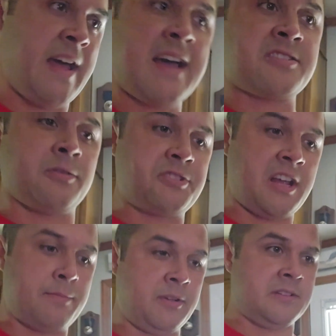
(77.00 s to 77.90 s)
national
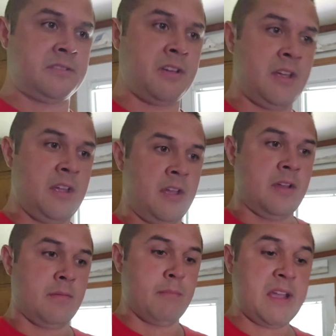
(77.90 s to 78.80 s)
champions,
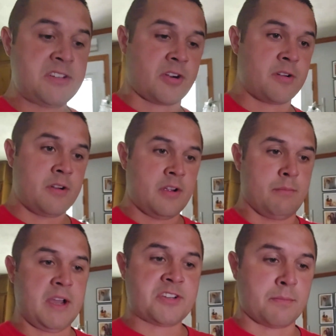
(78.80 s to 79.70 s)
major
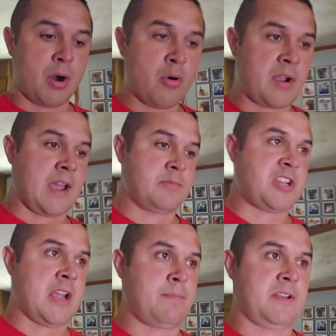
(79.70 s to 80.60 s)
bowl game
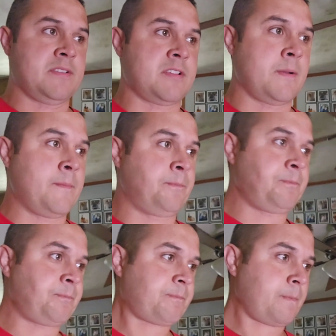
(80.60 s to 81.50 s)
champions.
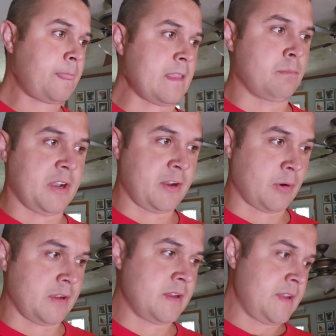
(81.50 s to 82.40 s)
But
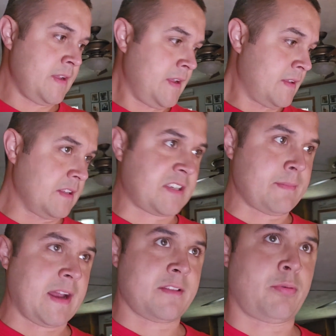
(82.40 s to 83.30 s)
anyway, let's get
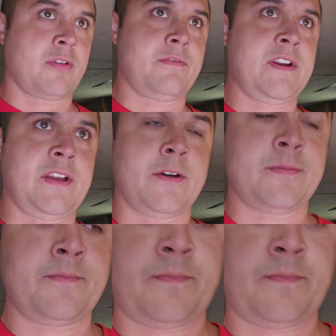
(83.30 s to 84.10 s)
back to the point of the video.